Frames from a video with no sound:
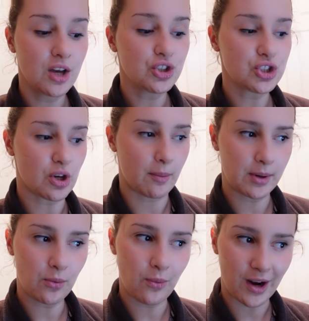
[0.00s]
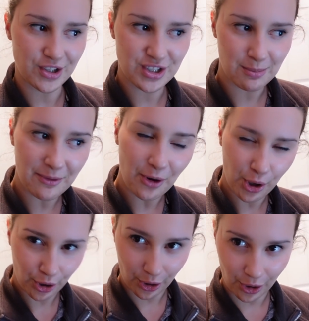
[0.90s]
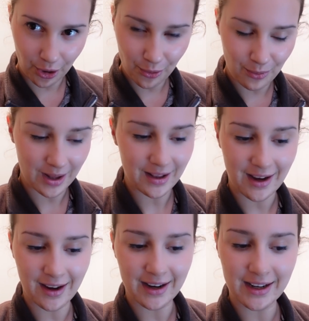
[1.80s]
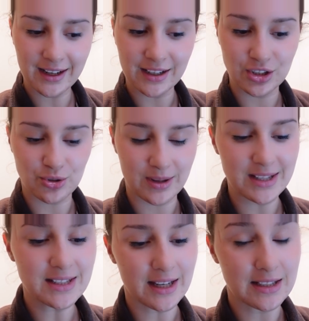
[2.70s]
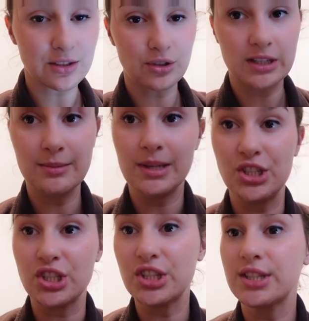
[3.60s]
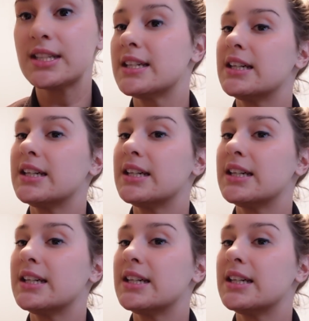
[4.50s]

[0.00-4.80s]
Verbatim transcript: So I'm gonna watch some of her while I enjoy this ice cream and just